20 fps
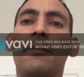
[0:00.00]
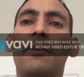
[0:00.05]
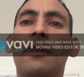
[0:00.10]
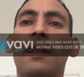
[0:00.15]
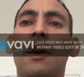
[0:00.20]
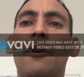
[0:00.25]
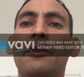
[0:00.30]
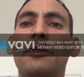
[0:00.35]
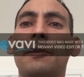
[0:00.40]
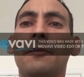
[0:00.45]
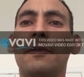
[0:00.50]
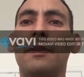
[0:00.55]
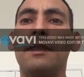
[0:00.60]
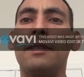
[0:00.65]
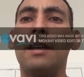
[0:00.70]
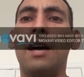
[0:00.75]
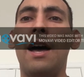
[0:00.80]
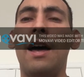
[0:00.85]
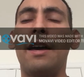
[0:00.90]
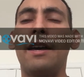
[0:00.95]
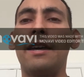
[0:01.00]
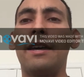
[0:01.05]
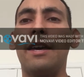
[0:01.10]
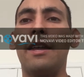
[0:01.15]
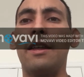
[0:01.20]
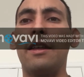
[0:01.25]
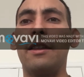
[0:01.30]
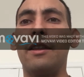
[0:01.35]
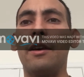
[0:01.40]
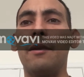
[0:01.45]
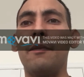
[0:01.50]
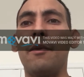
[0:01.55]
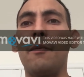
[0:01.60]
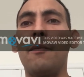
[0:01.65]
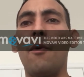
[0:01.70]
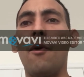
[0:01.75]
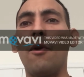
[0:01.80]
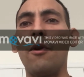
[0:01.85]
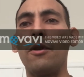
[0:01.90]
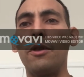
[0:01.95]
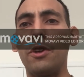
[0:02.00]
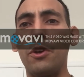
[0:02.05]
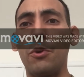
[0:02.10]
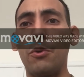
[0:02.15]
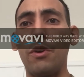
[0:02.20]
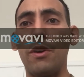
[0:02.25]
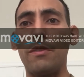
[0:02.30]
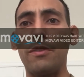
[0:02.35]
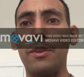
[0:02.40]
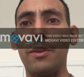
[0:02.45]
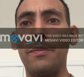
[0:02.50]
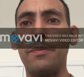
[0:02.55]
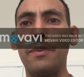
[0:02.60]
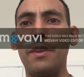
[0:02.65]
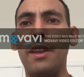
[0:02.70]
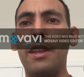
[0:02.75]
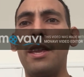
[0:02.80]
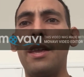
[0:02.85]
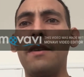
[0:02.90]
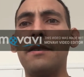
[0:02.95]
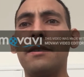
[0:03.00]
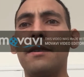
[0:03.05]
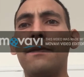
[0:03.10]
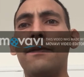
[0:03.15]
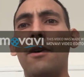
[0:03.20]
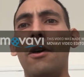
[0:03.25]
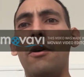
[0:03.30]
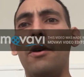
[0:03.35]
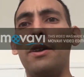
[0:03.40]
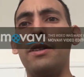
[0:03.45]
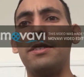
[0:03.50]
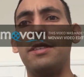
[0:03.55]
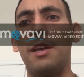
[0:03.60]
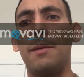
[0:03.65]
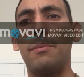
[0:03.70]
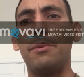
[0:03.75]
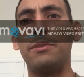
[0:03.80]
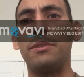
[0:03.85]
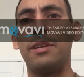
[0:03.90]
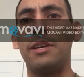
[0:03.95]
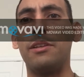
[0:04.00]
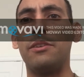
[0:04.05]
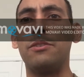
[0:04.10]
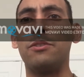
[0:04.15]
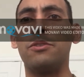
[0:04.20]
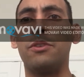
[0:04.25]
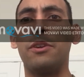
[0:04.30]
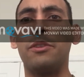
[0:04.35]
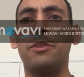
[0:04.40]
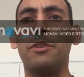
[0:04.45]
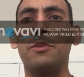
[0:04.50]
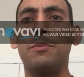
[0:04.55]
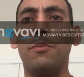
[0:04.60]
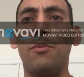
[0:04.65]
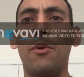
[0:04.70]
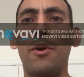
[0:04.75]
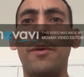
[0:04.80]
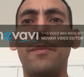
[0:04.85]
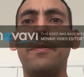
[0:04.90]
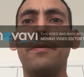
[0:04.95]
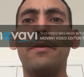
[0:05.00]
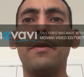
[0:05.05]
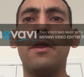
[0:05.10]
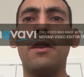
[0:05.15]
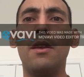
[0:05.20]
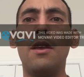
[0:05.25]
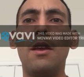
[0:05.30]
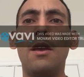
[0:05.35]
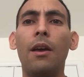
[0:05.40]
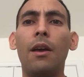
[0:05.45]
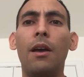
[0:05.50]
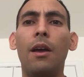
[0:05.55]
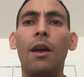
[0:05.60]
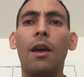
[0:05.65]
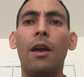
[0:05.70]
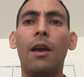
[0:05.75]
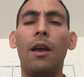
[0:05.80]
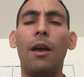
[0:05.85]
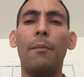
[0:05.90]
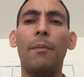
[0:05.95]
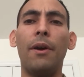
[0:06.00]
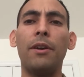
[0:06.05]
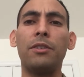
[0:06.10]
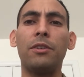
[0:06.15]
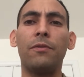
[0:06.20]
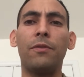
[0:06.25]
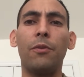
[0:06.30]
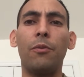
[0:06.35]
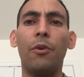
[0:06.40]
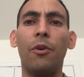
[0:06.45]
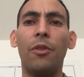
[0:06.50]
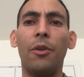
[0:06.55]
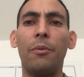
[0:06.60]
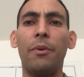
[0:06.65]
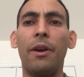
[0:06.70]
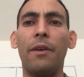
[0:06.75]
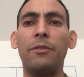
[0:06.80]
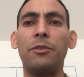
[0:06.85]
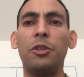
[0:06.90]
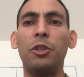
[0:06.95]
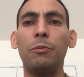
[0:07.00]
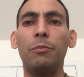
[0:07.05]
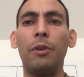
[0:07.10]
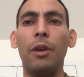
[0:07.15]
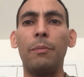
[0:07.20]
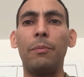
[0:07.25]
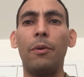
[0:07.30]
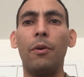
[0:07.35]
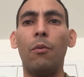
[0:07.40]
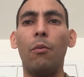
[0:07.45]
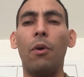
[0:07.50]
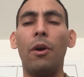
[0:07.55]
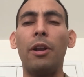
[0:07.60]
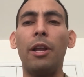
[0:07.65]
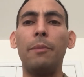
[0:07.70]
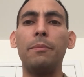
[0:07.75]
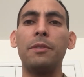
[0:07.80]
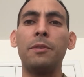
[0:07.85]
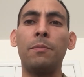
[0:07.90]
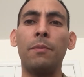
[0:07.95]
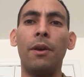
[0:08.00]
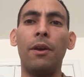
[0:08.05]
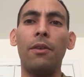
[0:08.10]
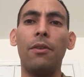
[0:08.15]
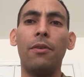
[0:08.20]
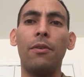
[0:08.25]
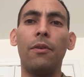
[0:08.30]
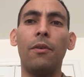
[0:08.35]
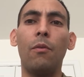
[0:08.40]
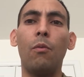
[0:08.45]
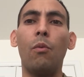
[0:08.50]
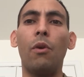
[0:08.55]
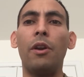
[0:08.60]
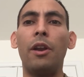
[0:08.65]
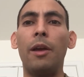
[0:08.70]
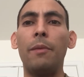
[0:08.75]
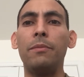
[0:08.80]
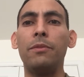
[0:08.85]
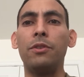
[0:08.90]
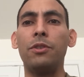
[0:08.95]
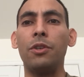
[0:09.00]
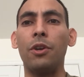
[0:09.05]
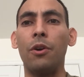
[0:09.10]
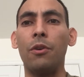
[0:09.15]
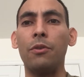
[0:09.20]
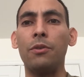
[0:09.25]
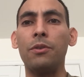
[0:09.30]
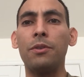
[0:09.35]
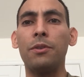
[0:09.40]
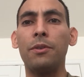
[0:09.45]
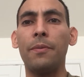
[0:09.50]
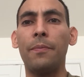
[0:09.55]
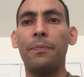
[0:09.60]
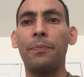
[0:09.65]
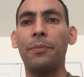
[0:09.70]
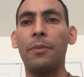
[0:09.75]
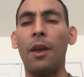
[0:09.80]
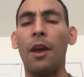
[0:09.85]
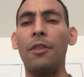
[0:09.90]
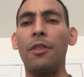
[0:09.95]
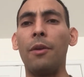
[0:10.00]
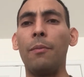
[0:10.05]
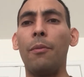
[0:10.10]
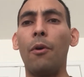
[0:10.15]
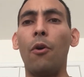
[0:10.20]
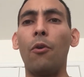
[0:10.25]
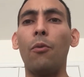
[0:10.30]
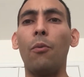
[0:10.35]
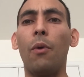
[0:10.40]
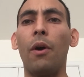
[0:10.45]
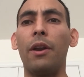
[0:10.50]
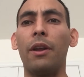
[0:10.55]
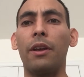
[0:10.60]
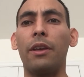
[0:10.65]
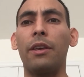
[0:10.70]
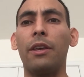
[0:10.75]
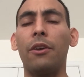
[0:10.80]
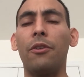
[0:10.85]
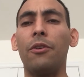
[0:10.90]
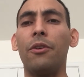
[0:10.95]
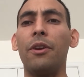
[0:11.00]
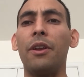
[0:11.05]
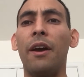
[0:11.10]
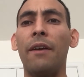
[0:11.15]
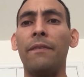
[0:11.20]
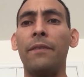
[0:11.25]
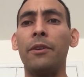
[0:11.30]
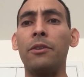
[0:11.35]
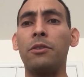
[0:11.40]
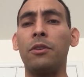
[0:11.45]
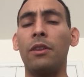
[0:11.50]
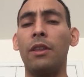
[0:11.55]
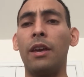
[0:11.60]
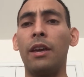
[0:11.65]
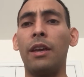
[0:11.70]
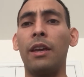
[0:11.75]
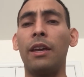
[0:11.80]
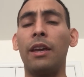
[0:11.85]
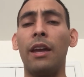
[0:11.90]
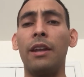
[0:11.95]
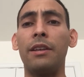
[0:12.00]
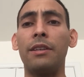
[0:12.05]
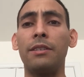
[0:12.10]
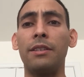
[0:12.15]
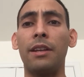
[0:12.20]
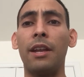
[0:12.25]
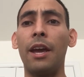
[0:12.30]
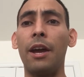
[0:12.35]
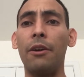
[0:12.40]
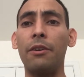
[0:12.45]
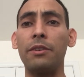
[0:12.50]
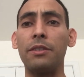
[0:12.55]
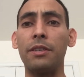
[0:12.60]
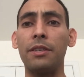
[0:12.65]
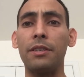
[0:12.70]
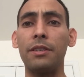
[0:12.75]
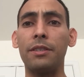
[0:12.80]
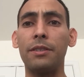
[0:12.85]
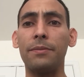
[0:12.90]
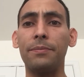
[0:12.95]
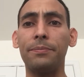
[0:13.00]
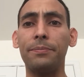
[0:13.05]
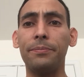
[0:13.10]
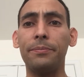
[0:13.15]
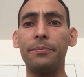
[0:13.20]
allowing somebody to die and killing them are morally equivalent. And he gives the following example to illustrate this point. Imagine, if you will, that we have two people, one named Smith, one named Jones, and they both want to kill their nephew so they can gain his inheritance.